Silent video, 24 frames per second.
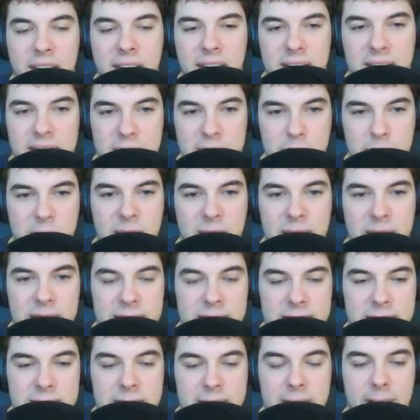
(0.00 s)
is
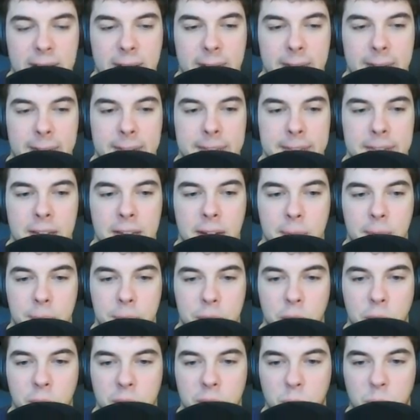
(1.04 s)
because
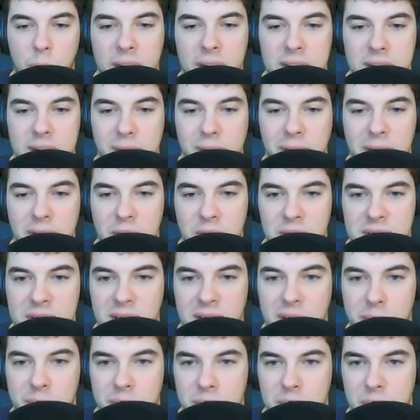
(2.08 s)
the only way to defend
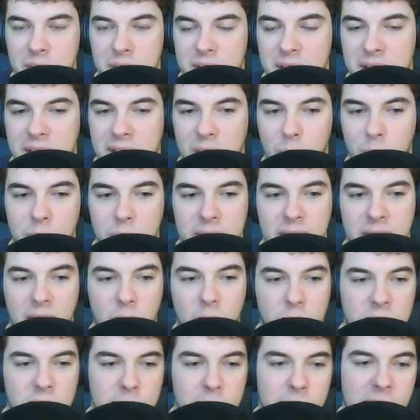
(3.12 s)
yourself was really like with. Oh,
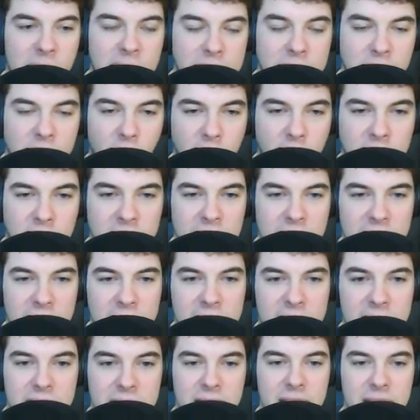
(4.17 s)
come on, Tarkin.
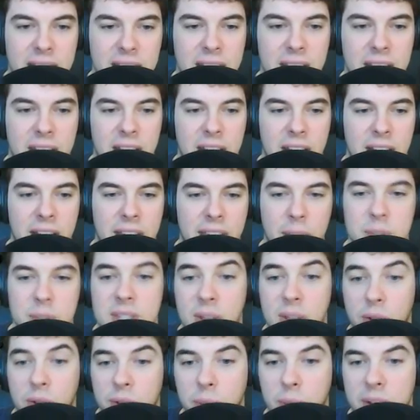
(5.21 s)
That was
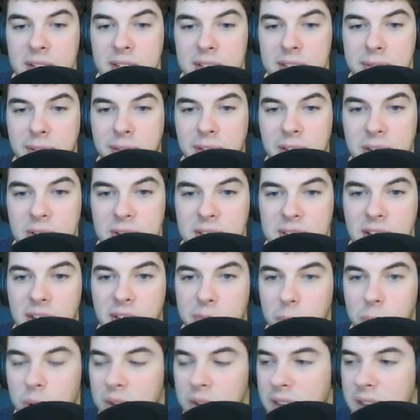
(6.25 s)
the only way to defend yourself,
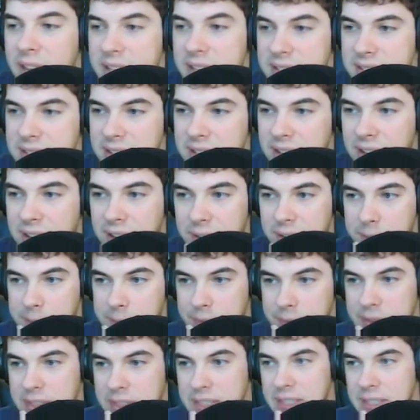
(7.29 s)
more or less.
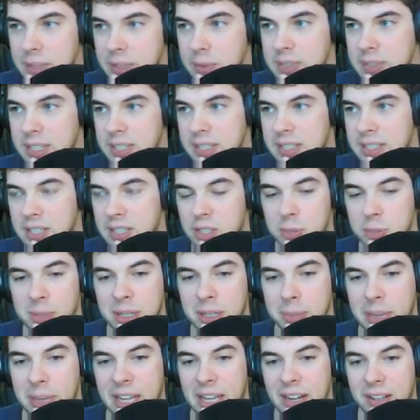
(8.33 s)
There was like such a
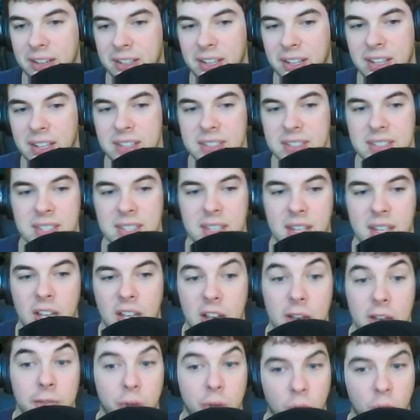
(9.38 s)
big ban on guns
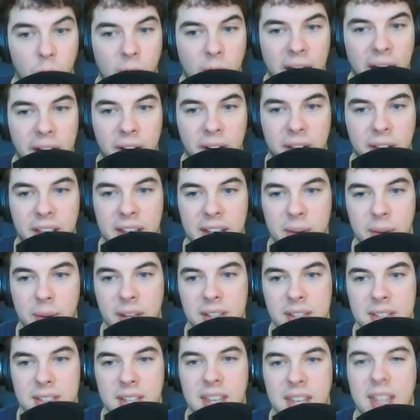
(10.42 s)
for a while,
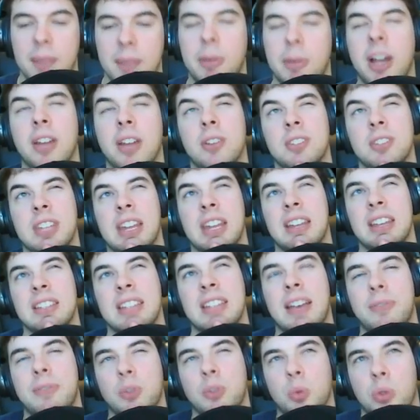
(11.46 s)
anyways. And then my understanding is
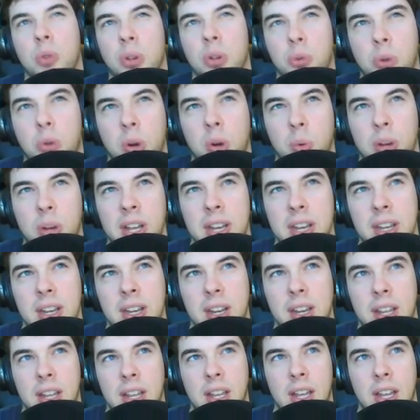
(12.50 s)
after World War
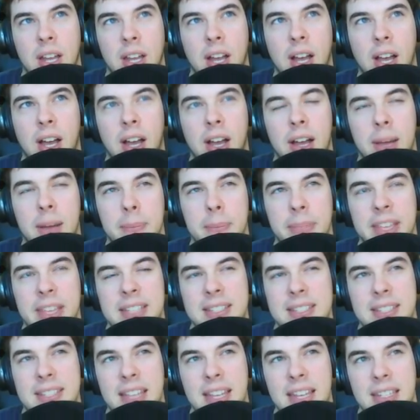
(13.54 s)
I,
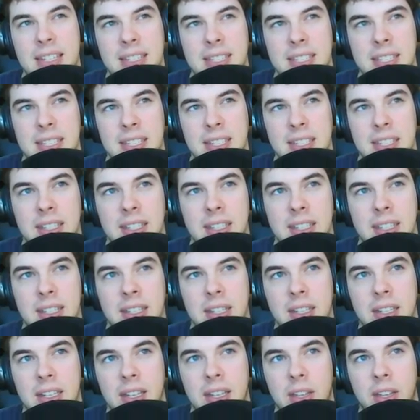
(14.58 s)

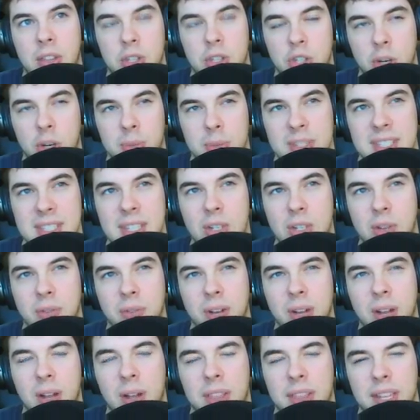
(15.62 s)
the Germans sent
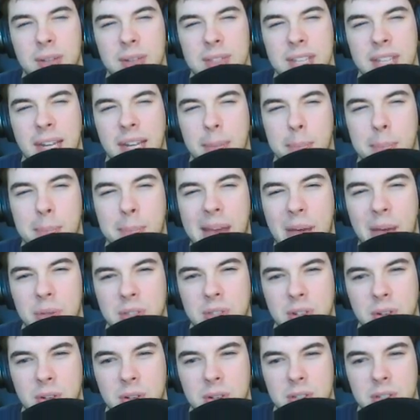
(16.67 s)
over, I think it was like
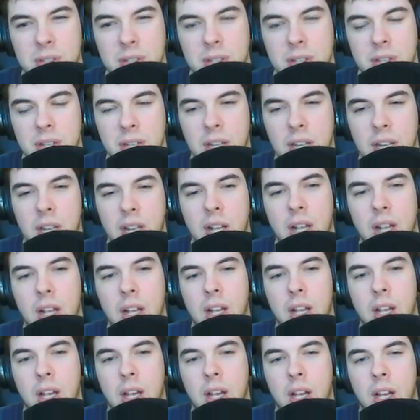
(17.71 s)
Mausers.
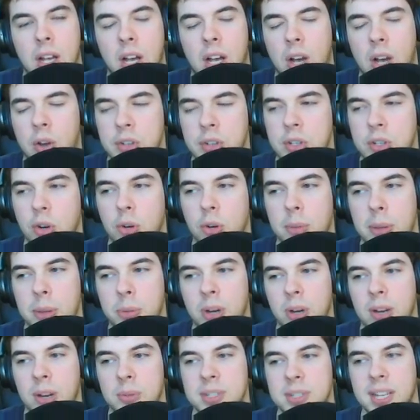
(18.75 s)
Oh, I don't
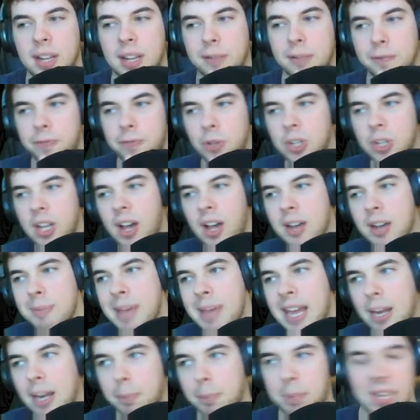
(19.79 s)
remember. It was like a fully
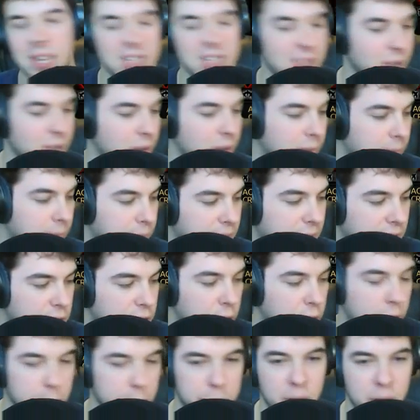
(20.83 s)
automatic pistol that
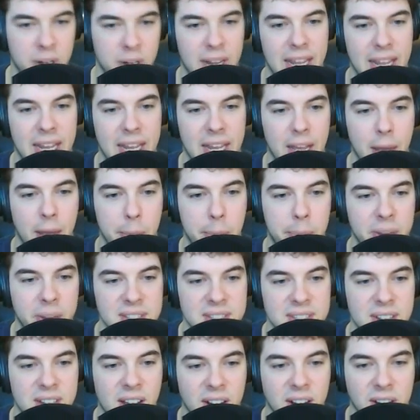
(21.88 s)
you could put a
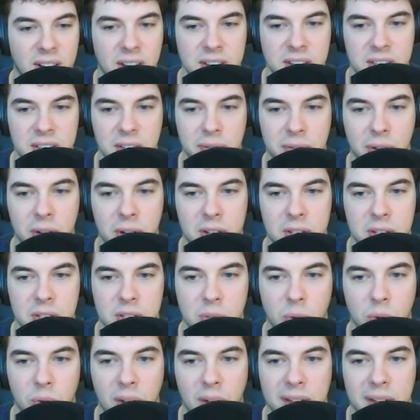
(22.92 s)
buttstock on to convert it
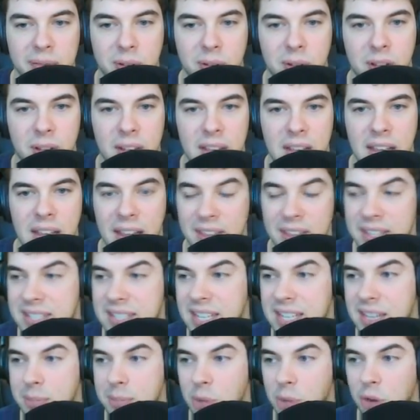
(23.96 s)
into a rifle. And they
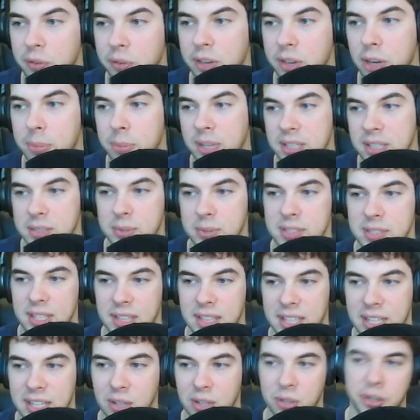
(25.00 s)
sent them over there because it was
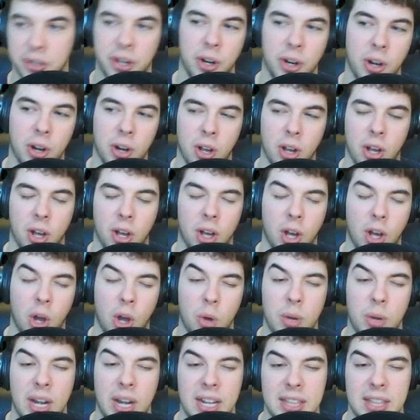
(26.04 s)
illegal to
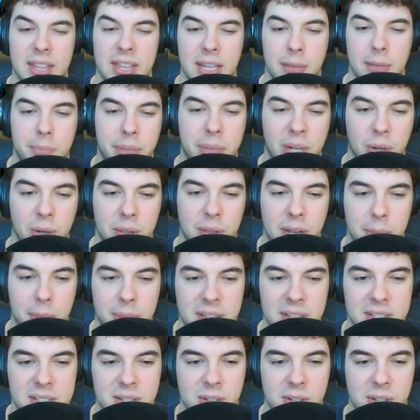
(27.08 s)
own anything bigger than a
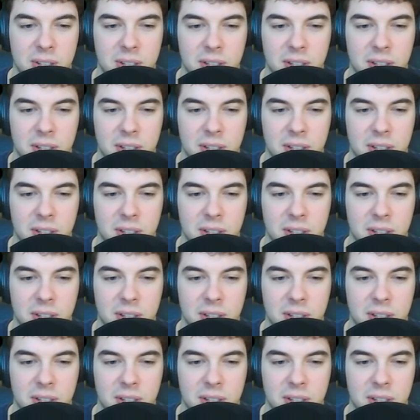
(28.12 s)
pistol.